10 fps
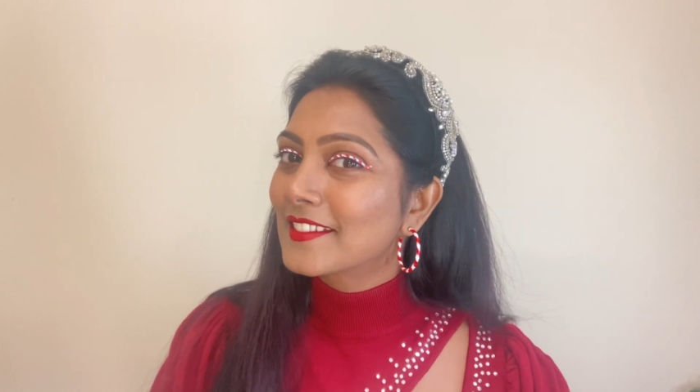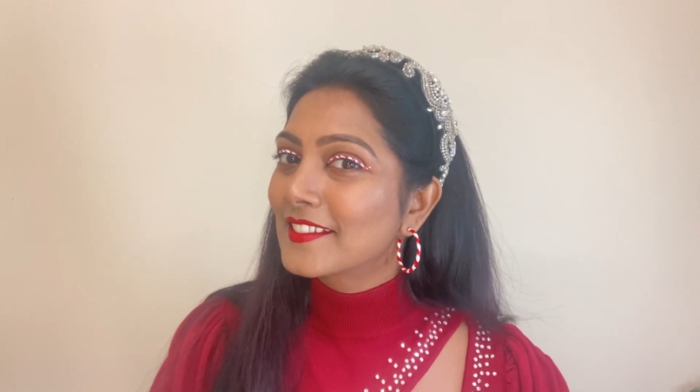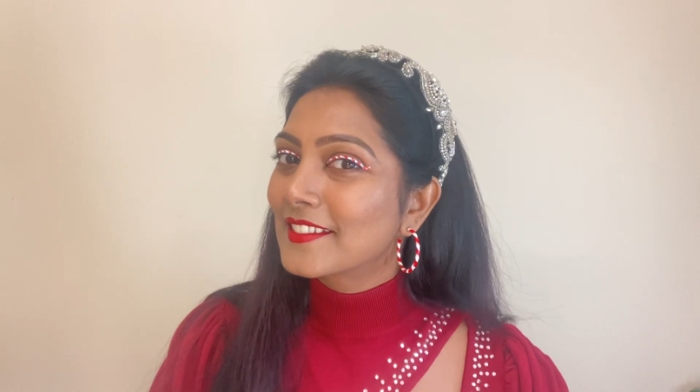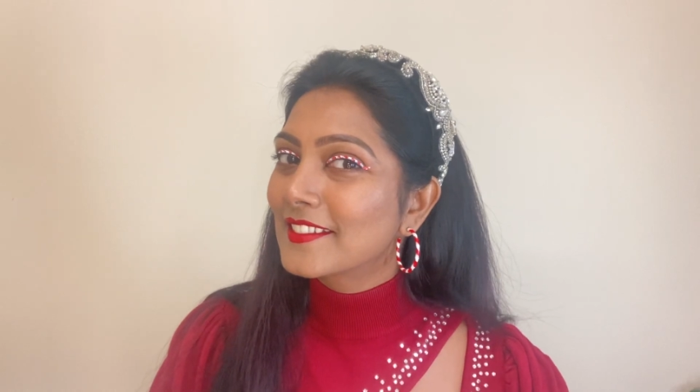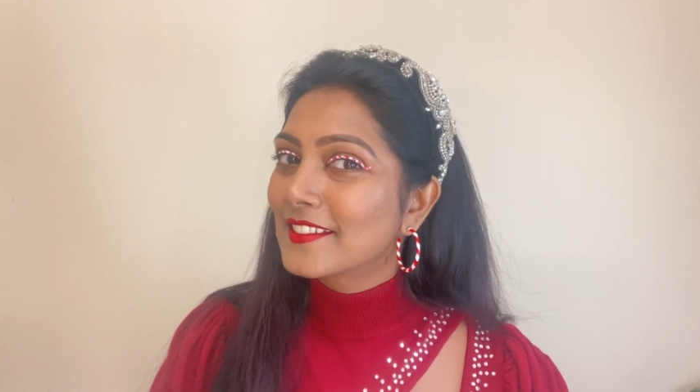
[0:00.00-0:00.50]
I
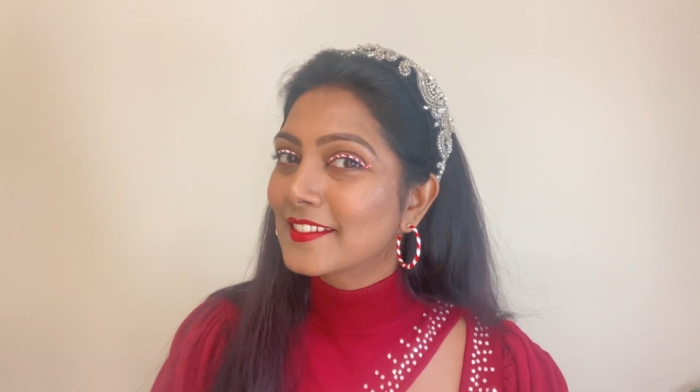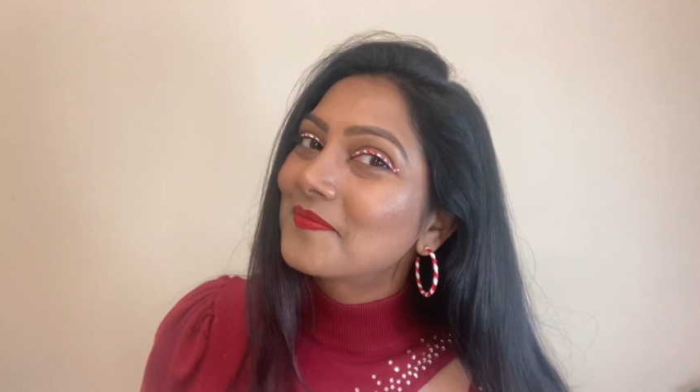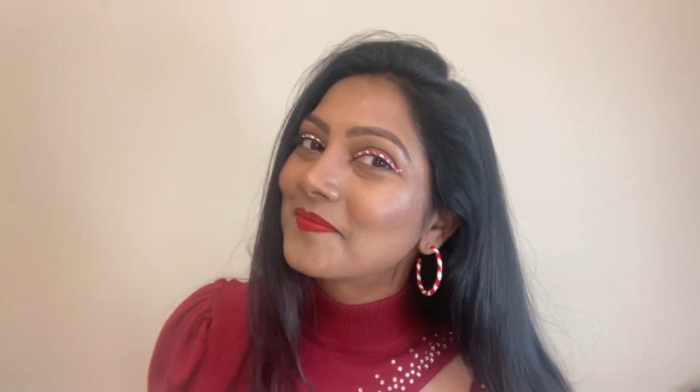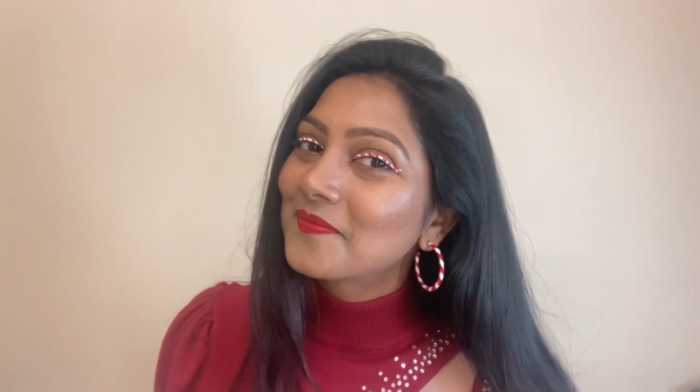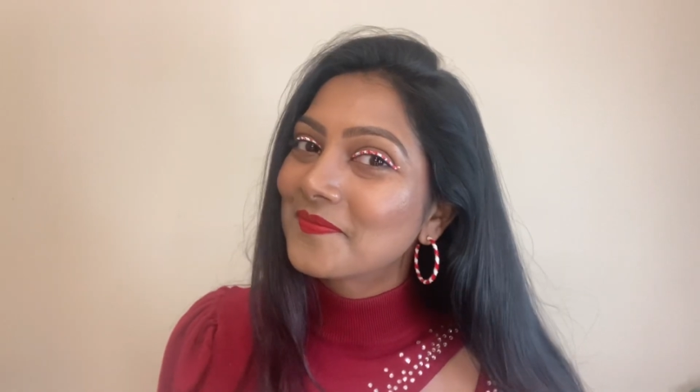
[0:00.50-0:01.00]
hope you
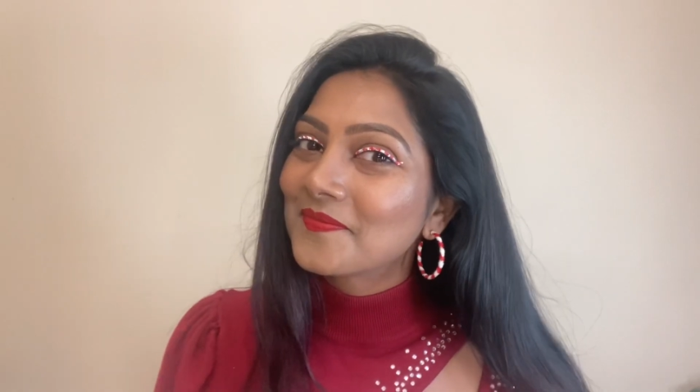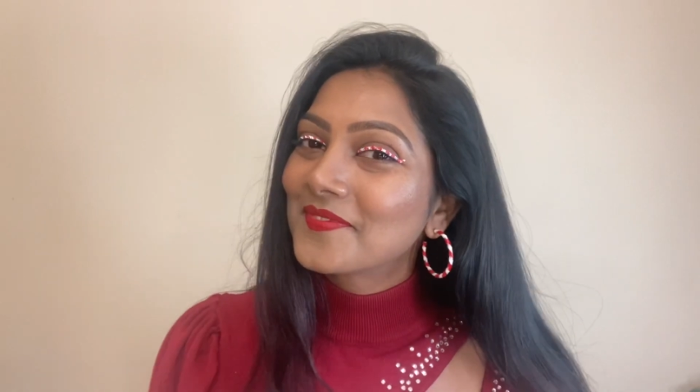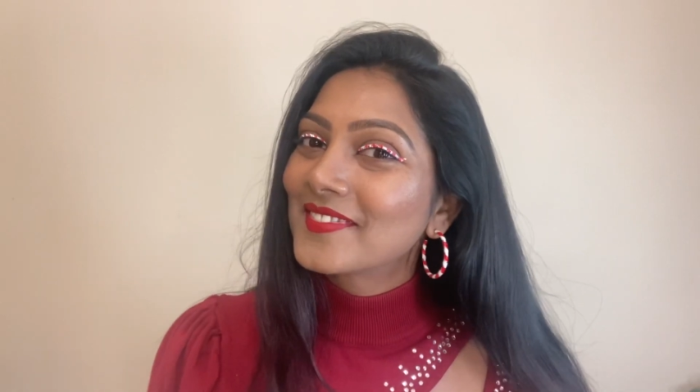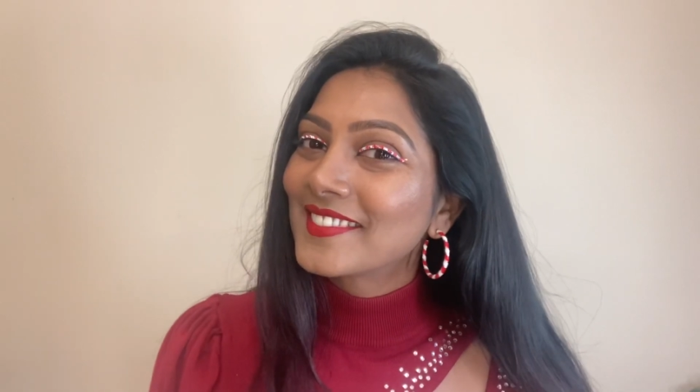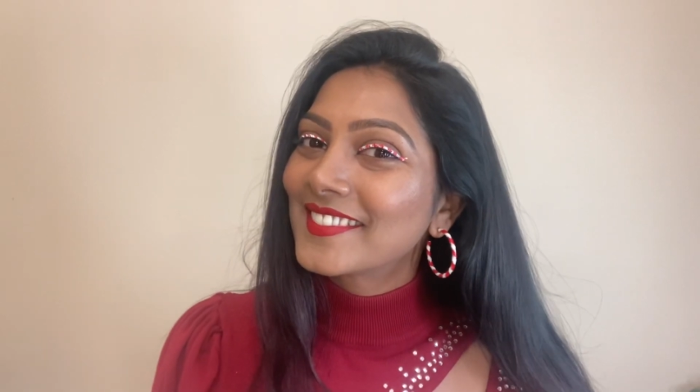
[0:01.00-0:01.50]
like
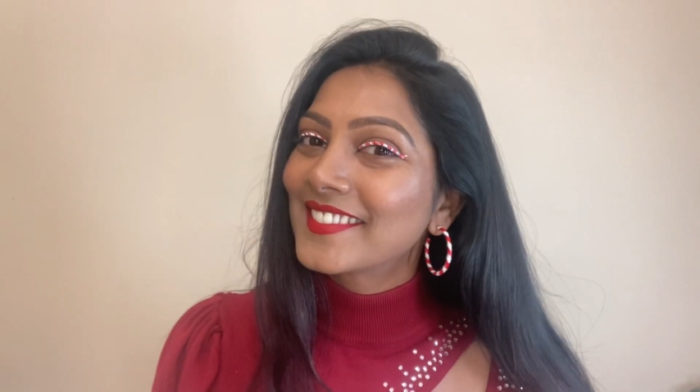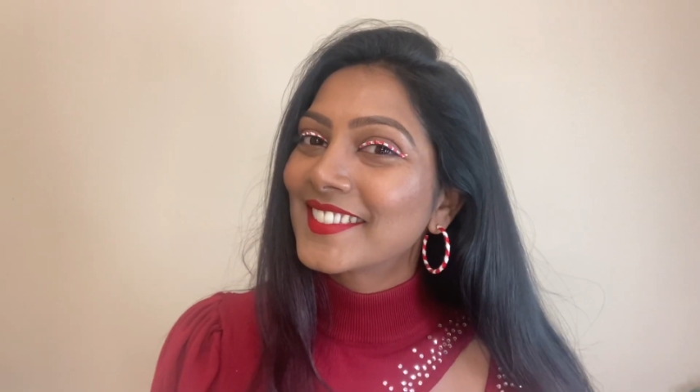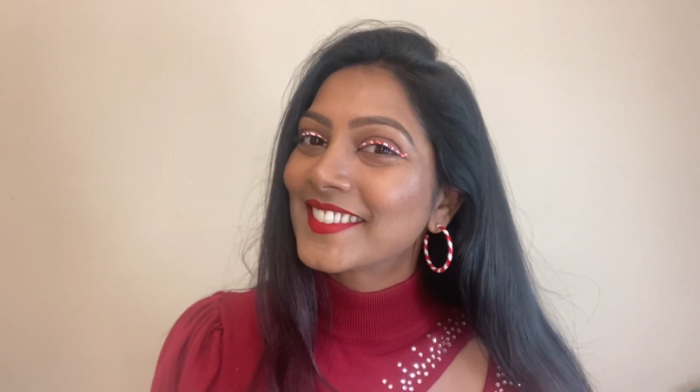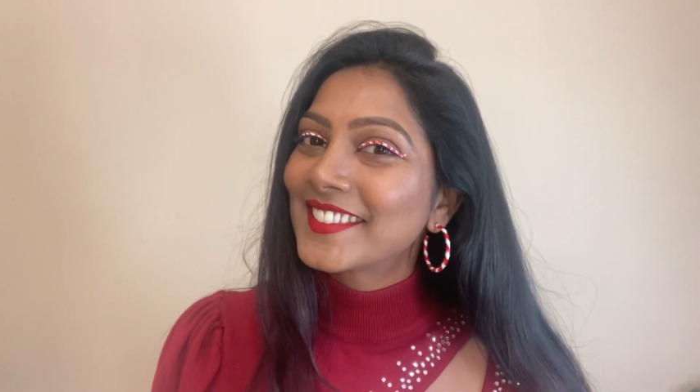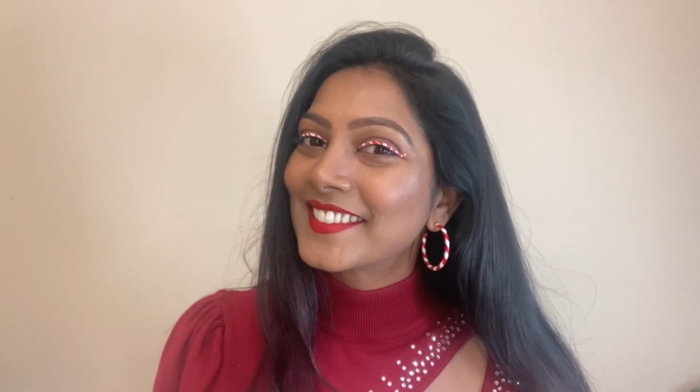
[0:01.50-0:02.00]
this eye
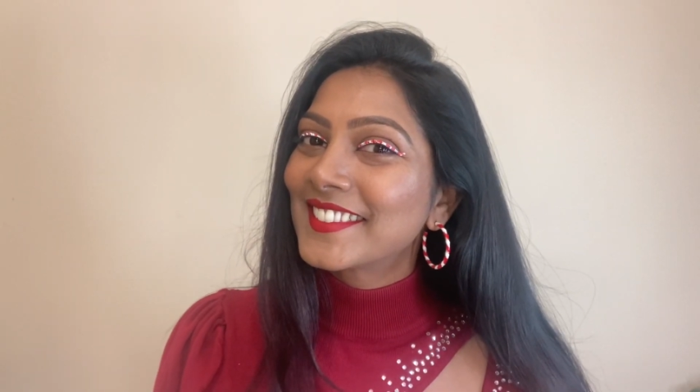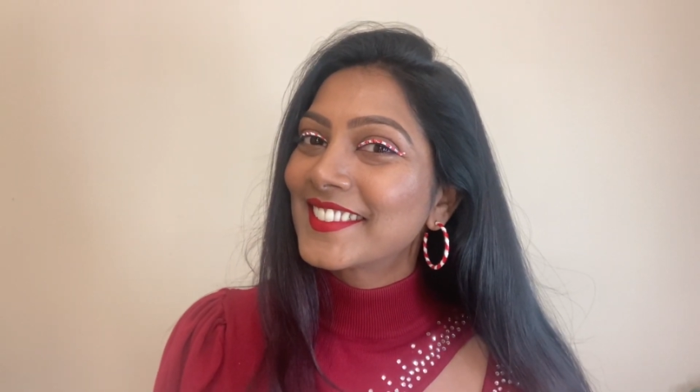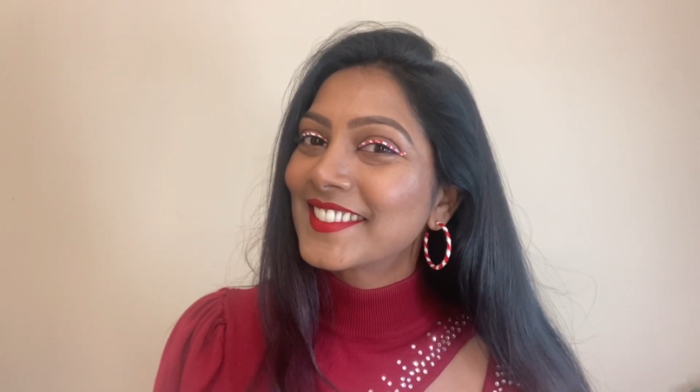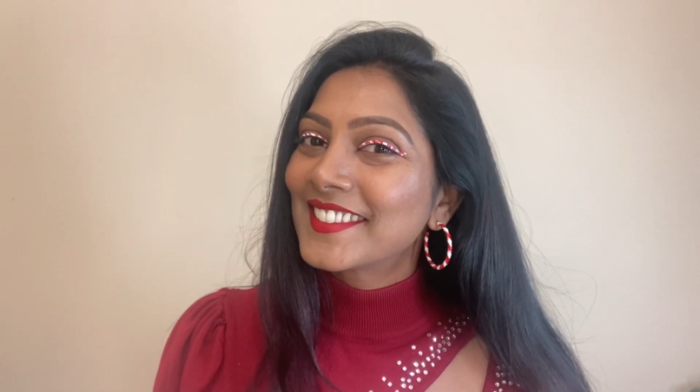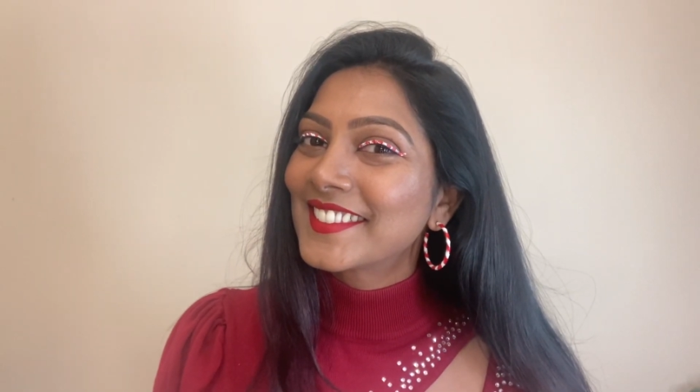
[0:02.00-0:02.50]
makeup
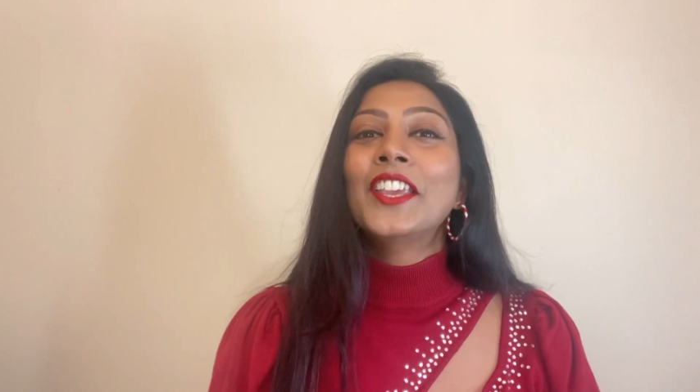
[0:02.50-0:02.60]
look.